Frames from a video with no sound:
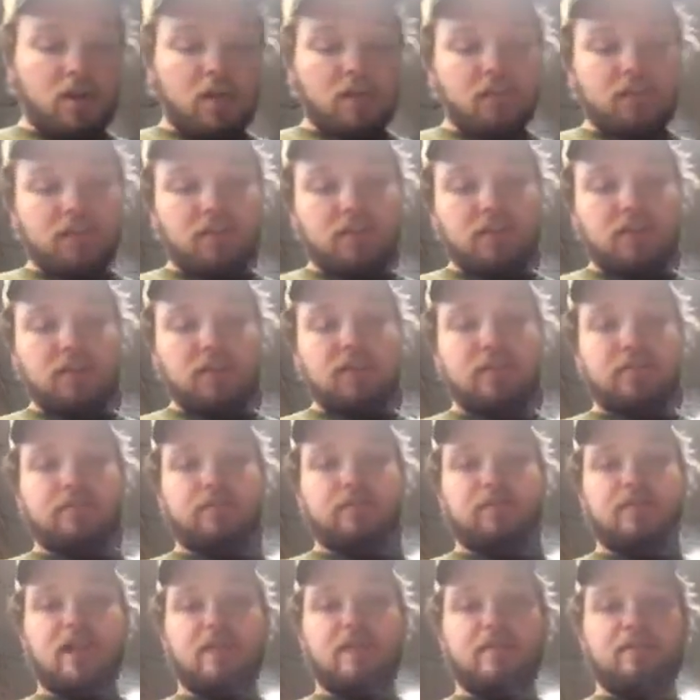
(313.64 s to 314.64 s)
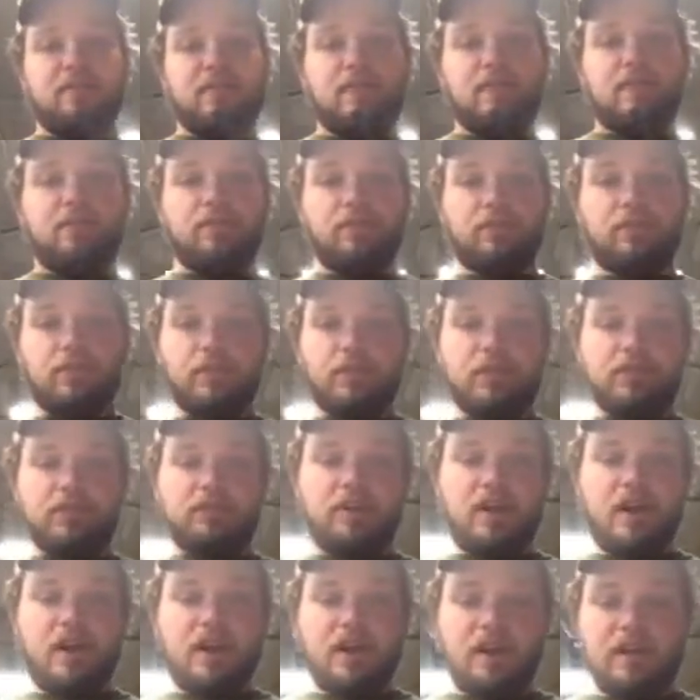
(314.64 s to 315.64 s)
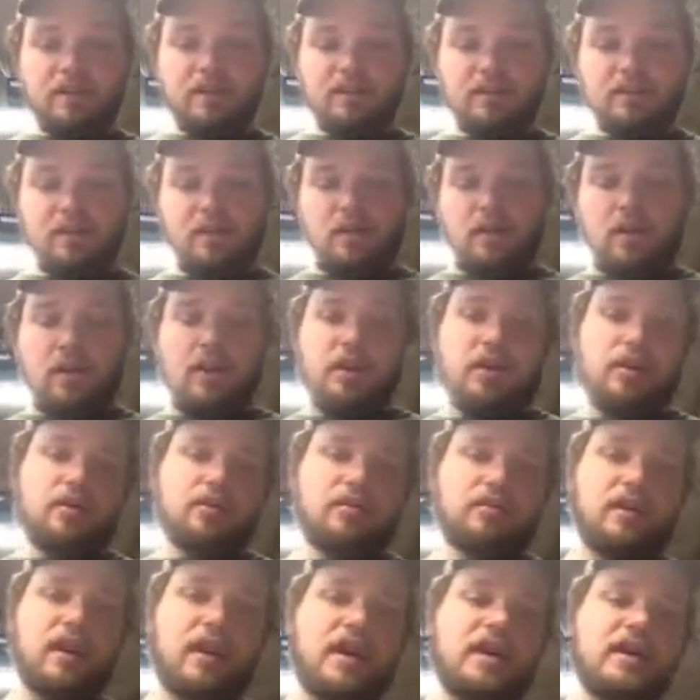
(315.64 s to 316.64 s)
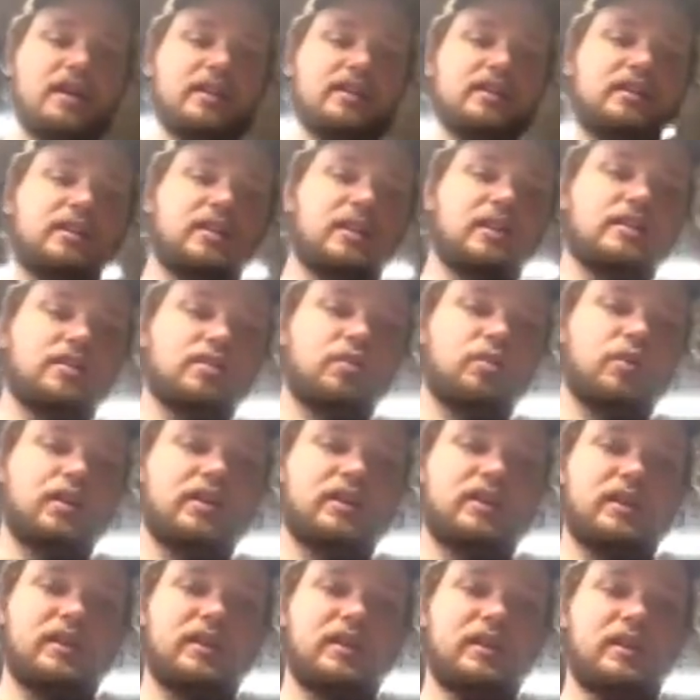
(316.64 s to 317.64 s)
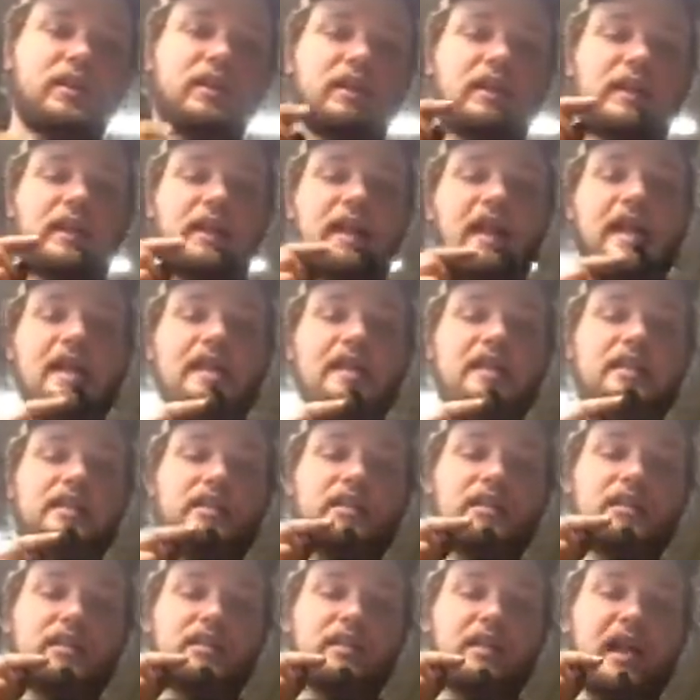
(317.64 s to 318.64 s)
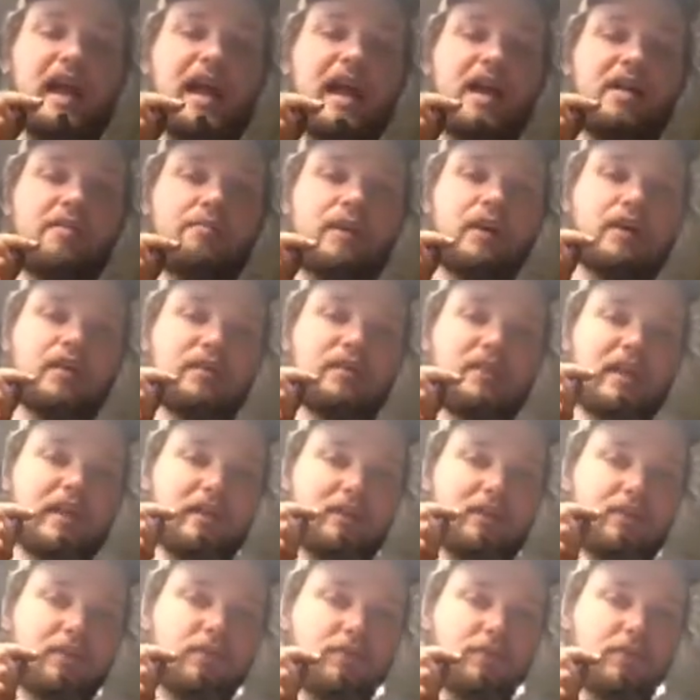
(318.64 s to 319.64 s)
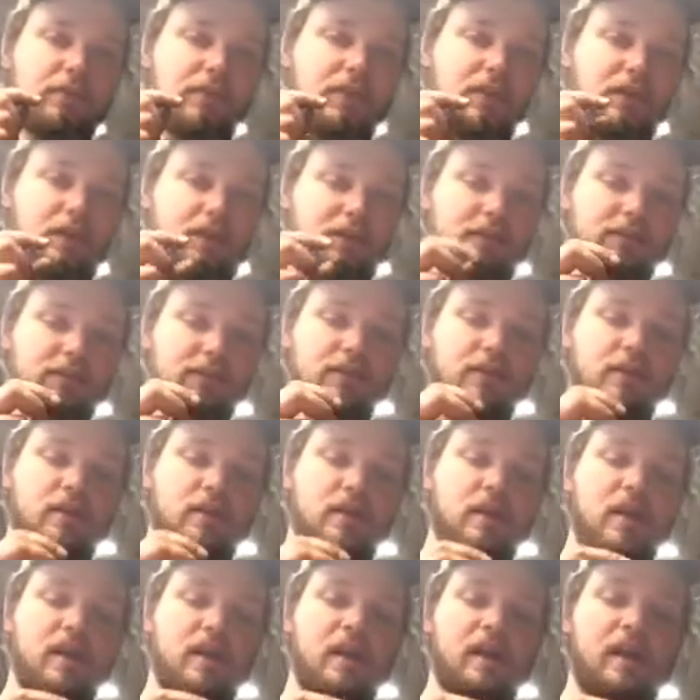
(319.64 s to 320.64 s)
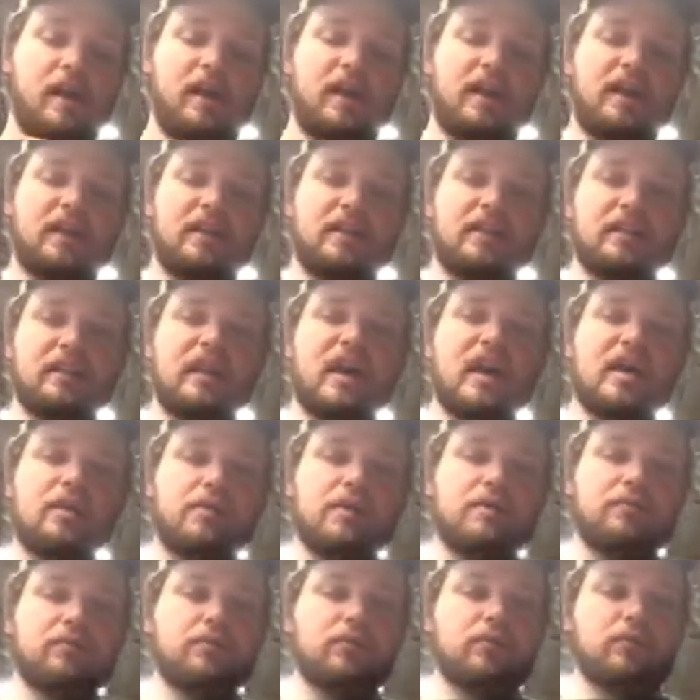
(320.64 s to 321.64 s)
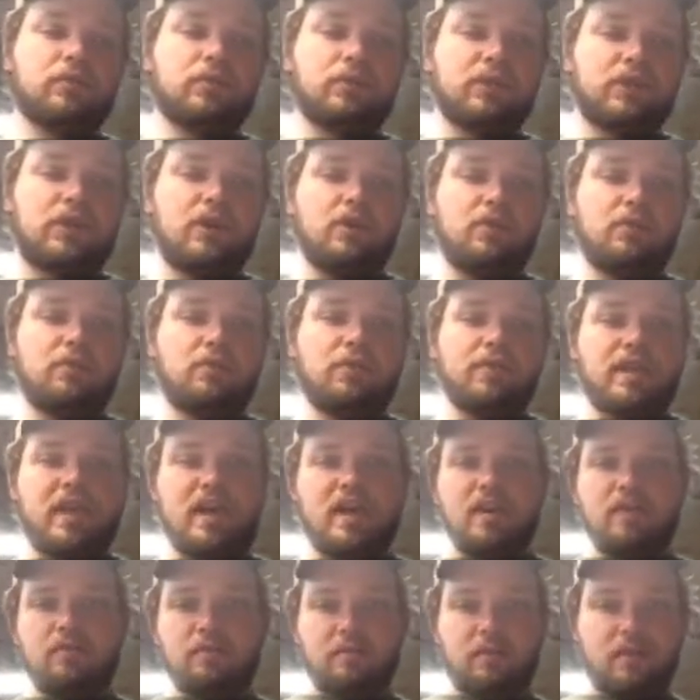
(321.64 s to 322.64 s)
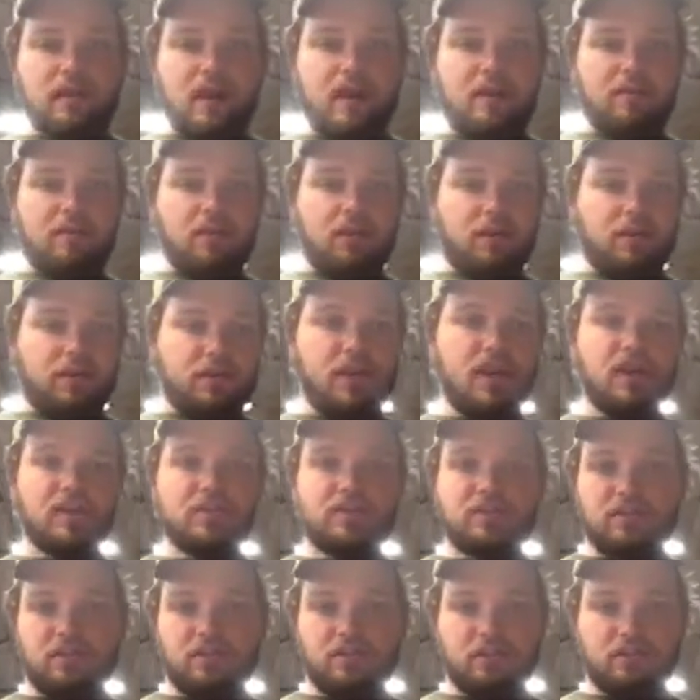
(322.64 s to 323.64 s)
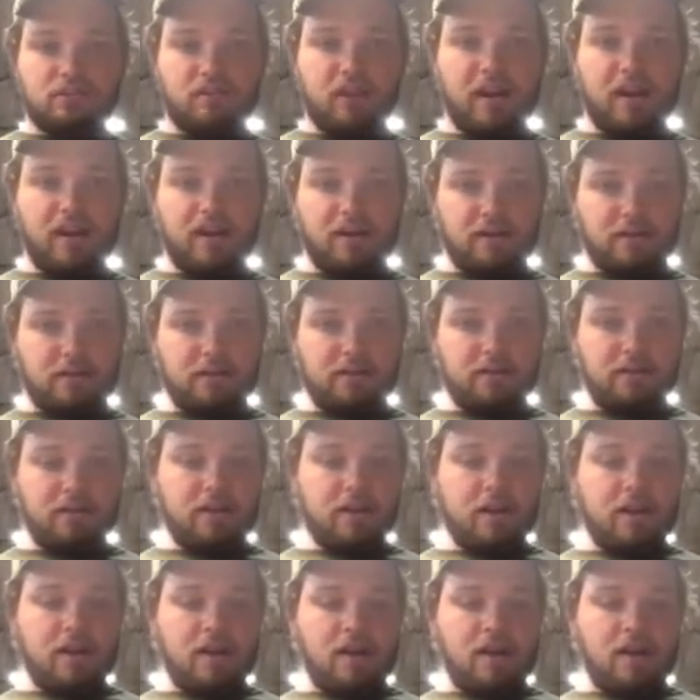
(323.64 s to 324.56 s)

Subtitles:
So this is a flat file for your drags. Your drags is what gauges how much that tooth cuts. And a lot of people will go without ever touching the drags.